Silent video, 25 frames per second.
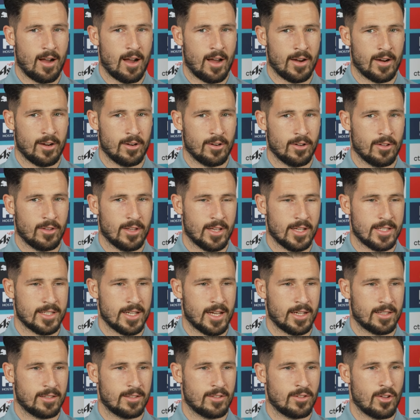don't know the
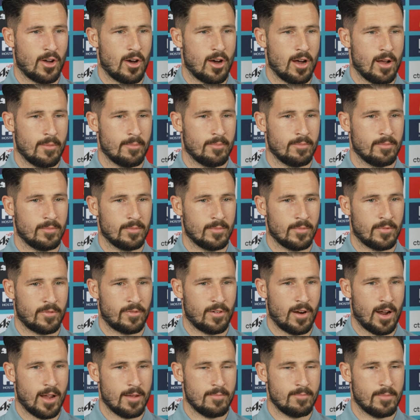exact time
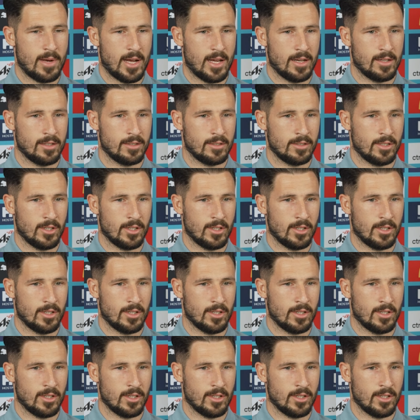frame, but